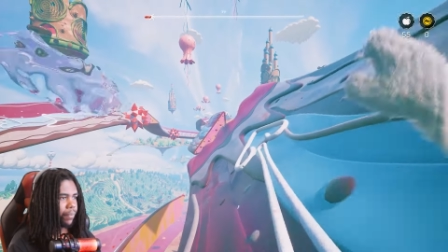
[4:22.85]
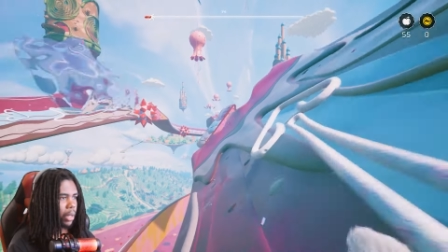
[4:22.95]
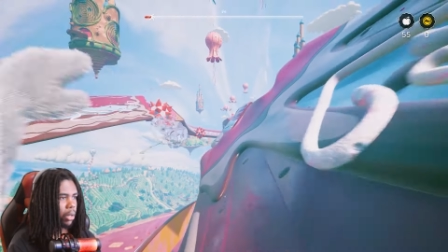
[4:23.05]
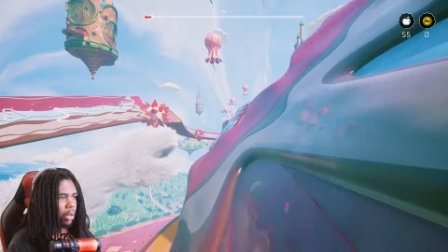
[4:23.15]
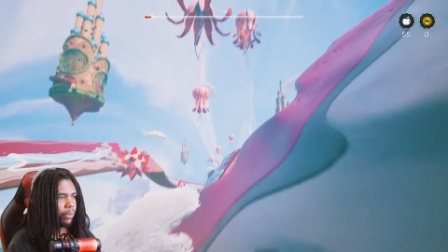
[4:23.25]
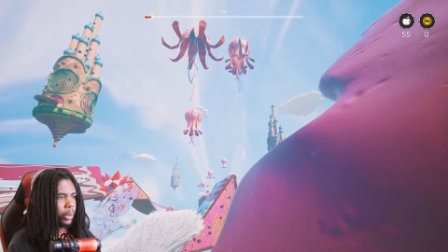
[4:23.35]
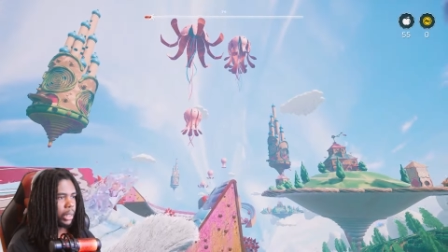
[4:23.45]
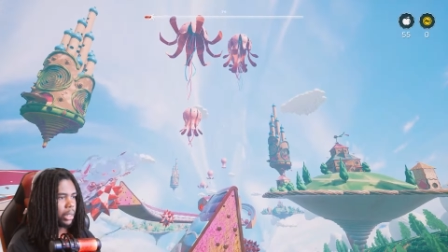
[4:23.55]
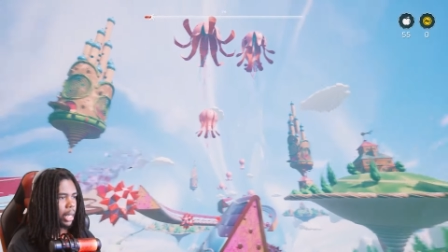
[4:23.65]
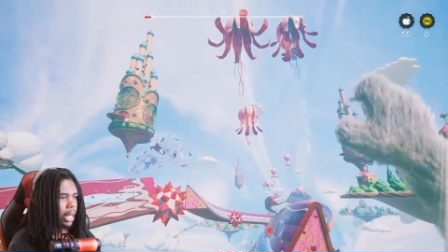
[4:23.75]
I don't even
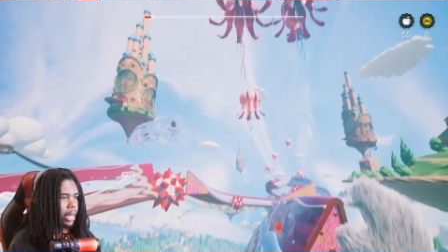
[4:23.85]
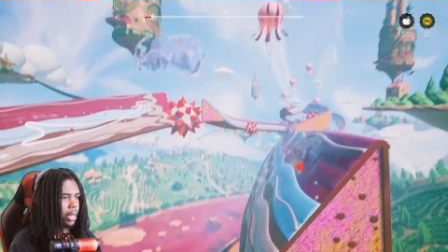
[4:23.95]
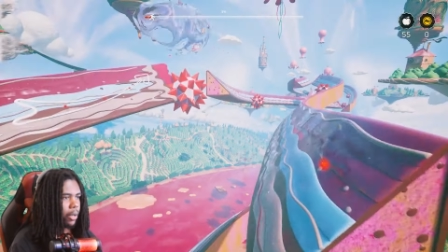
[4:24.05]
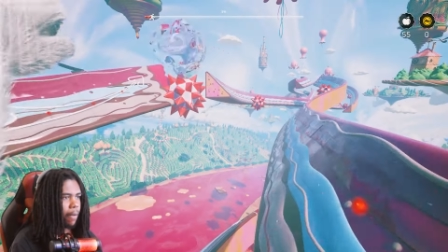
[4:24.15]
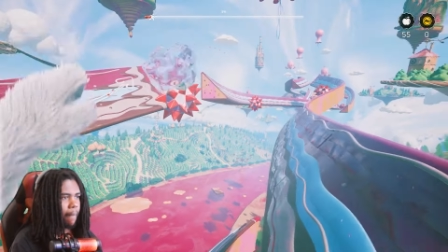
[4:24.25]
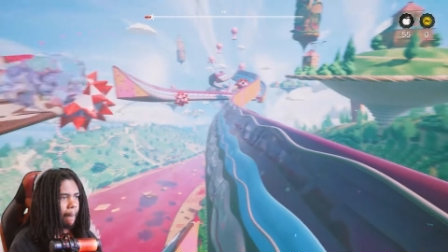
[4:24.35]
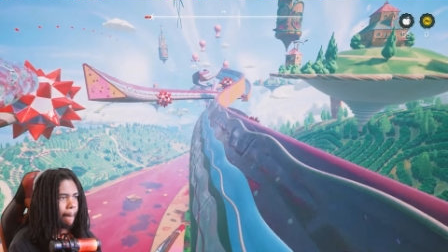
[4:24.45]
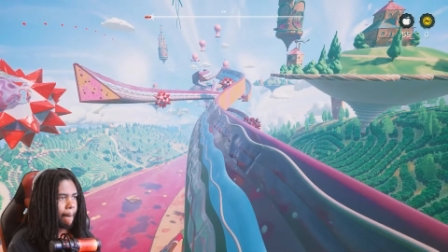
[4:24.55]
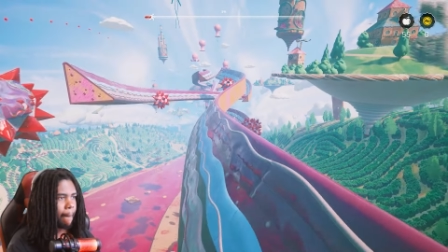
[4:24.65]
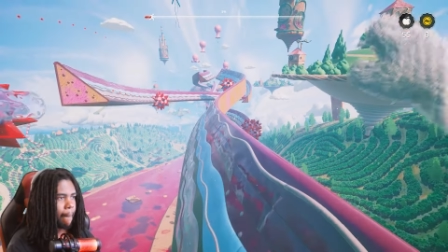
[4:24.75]
really think I need to
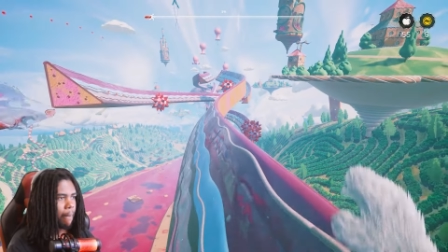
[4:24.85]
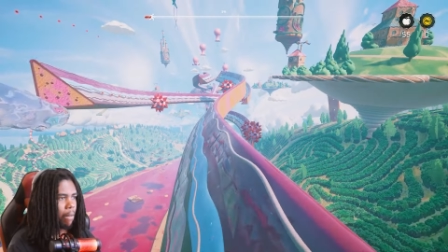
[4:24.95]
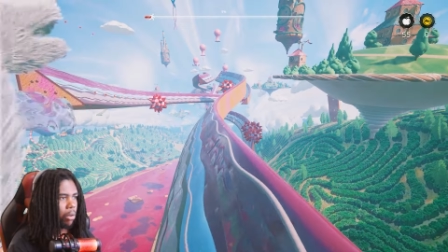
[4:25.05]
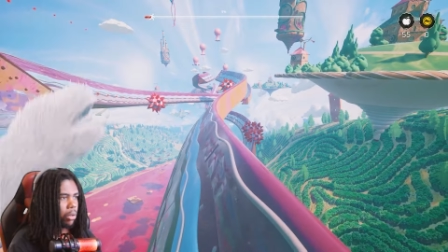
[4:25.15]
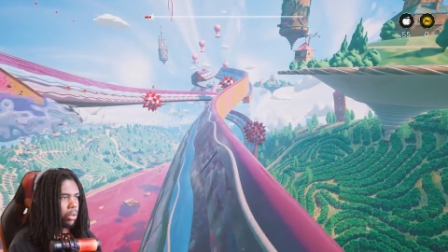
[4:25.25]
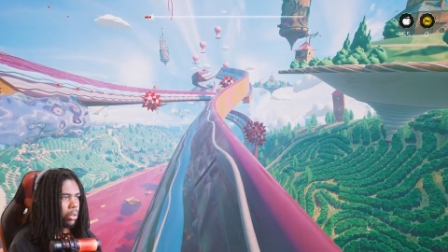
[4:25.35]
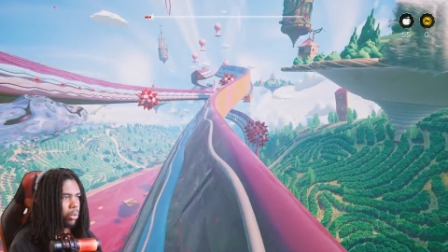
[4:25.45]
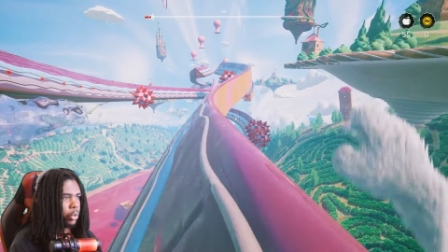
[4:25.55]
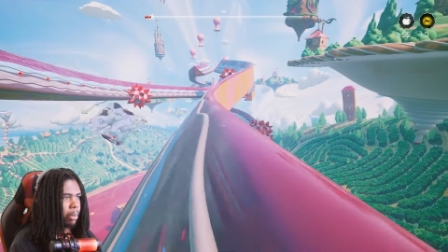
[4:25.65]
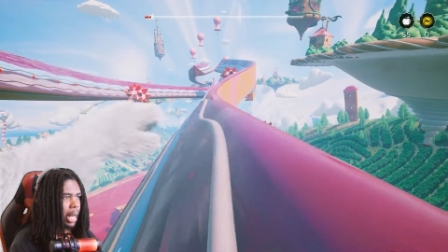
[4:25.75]

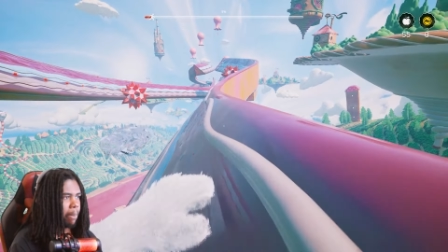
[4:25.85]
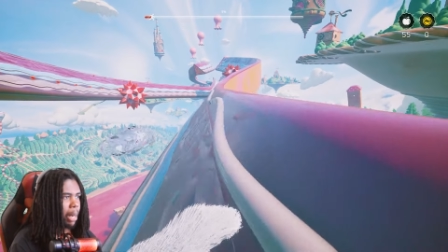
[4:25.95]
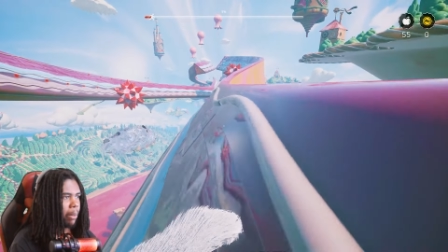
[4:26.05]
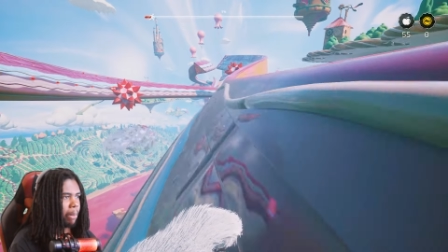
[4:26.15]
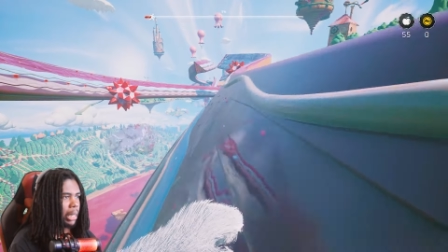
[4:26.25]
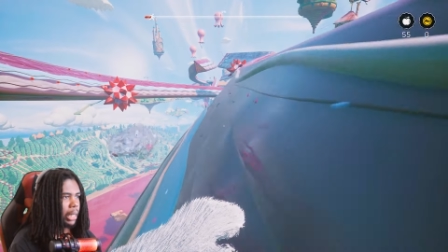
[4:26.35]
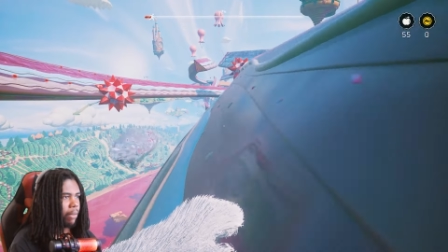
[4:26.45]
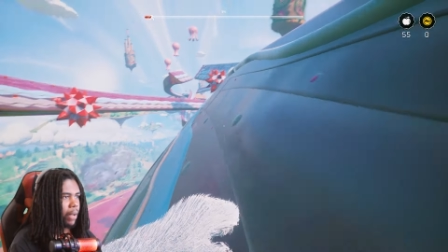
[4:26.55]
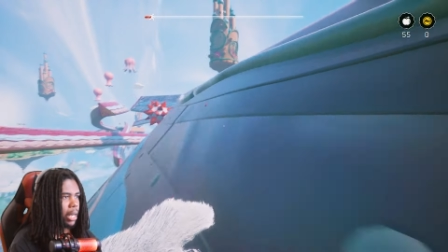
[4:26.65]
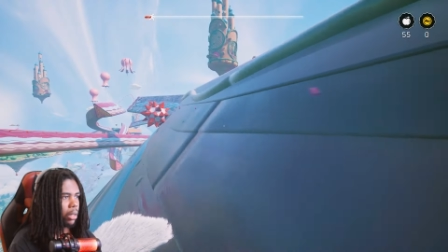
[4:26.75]
use my, my, my
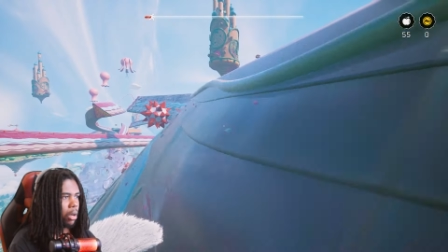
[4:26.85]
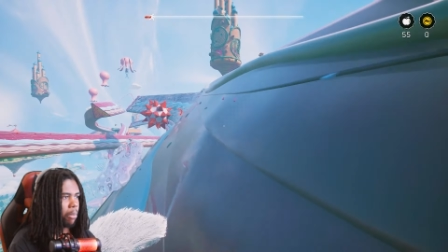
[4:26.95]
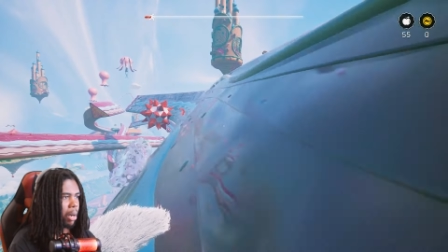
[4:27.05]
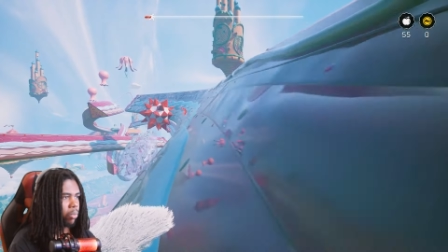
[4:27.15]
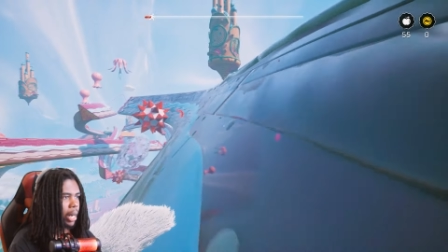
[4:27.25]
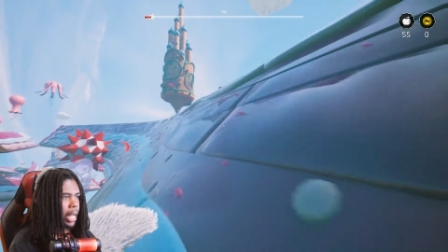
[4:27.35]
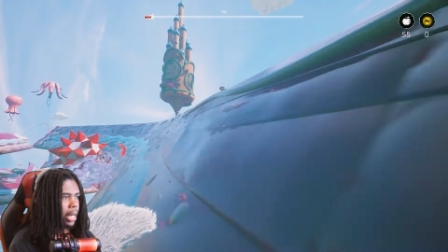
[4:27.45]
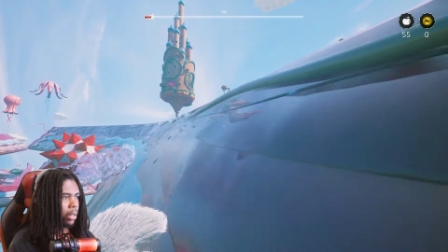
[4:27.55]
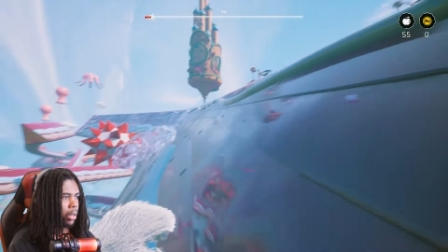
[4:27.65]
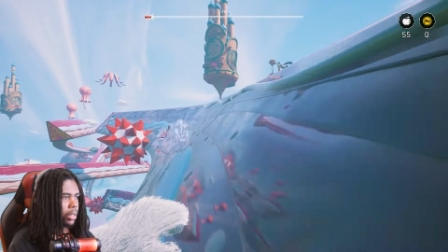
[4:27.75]
left analog. My right
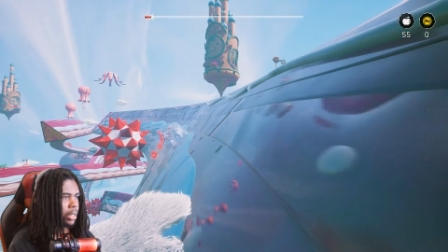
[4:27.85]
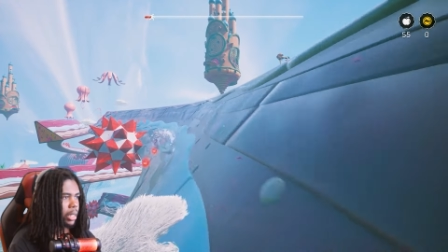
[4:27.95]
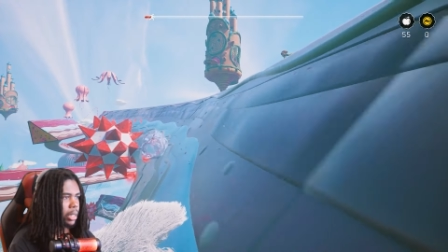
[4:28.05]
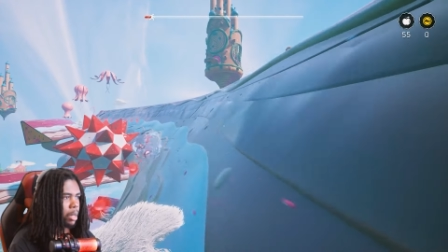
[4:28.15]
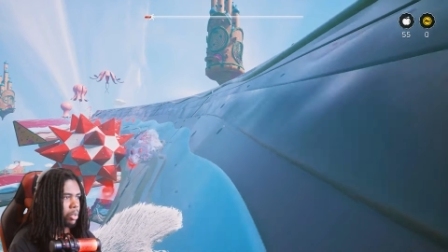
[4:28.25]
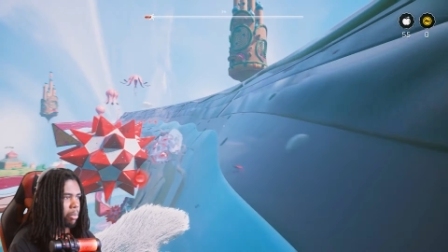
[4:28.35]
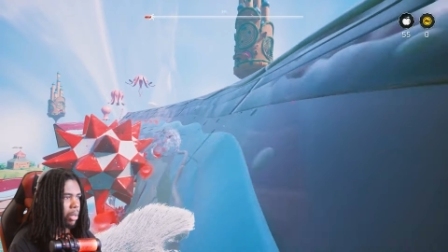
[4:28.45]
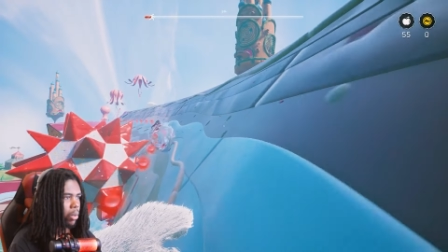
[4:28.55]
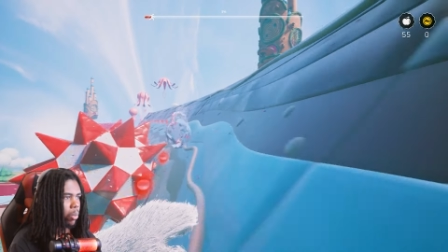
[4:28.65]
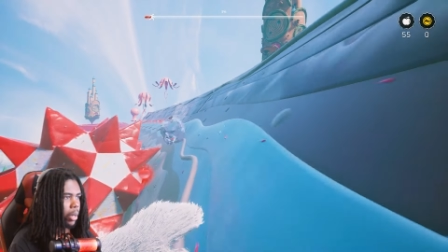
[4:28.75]
analog stick seems to
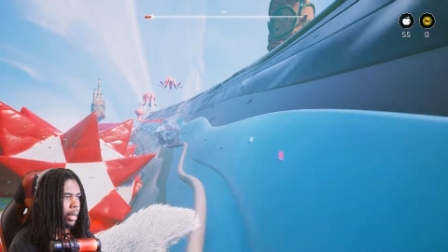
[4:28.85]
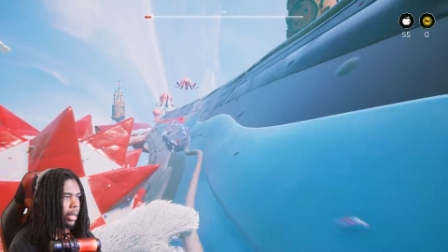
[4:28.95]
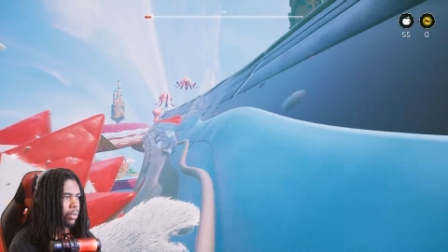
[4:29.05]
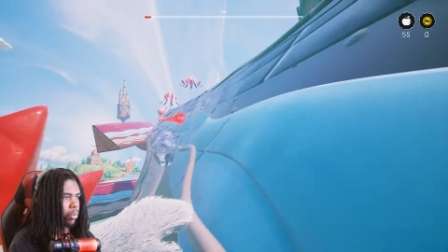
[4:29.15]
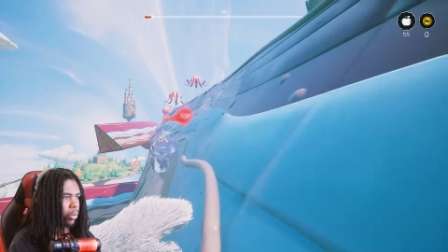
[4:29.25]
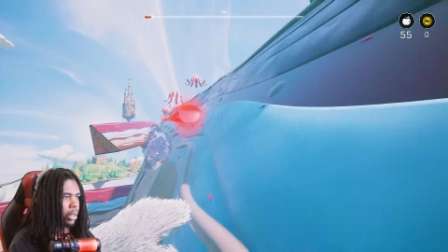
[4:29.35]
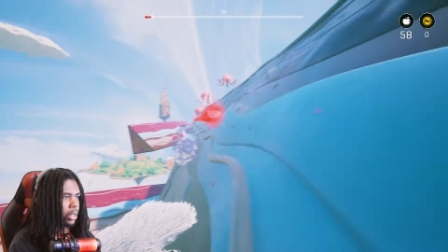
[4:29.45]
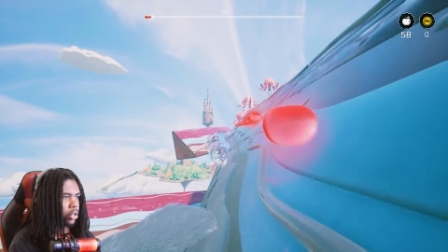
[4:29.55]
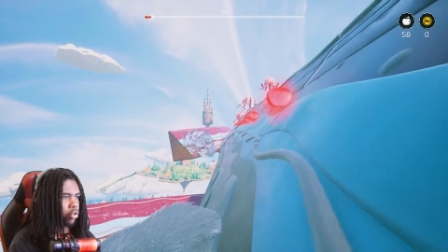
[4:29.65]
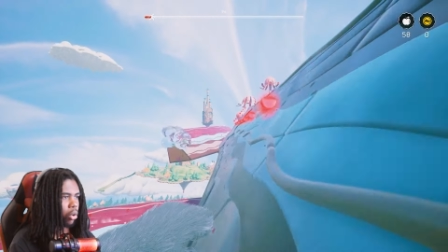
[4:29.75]
be the one that's really
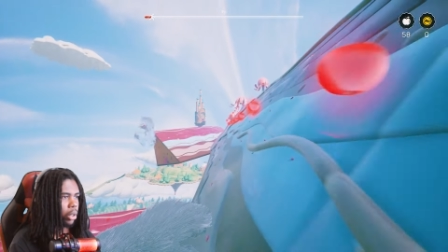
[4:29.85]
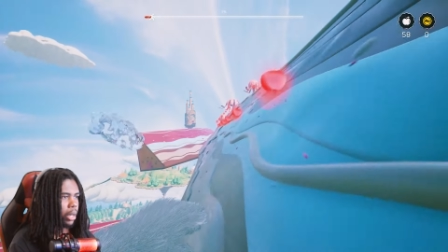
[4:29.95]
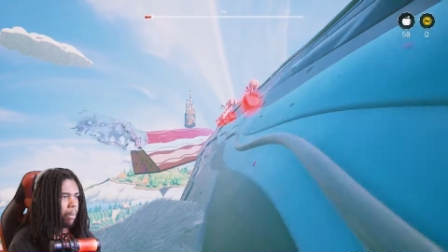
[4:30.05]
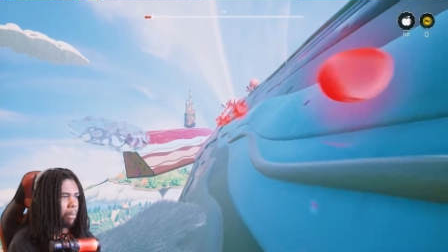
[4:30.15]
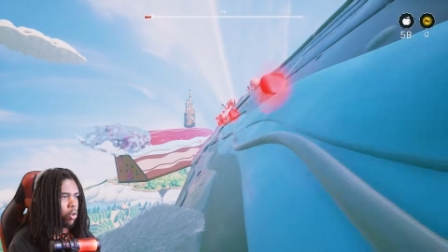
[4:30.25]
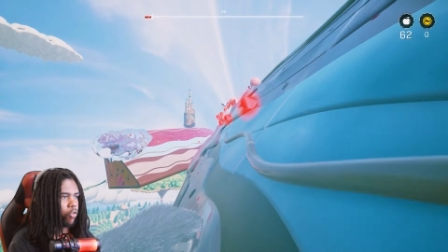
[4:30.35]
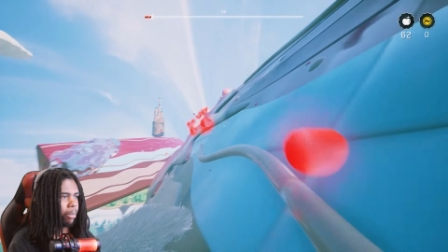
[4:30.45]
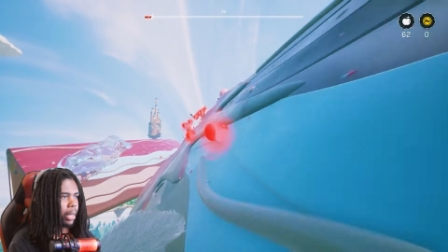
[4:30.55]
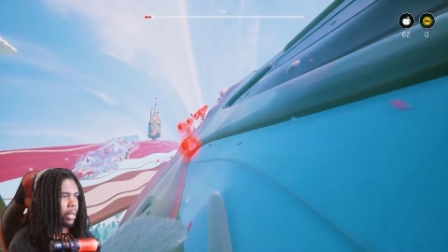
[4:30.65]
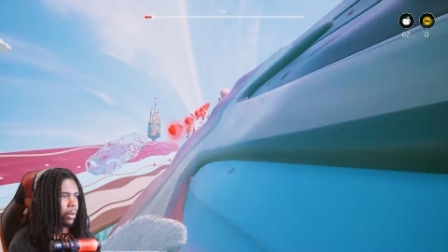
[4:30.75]
controlling the
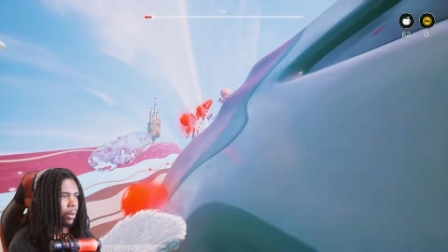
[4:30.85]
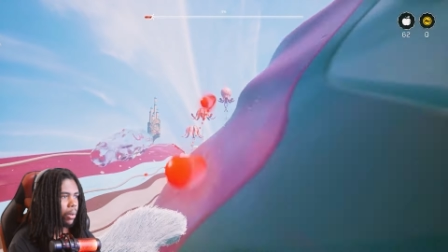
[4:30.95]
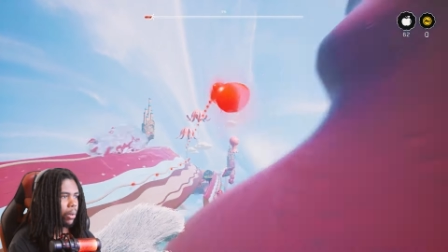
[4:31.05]
movement here.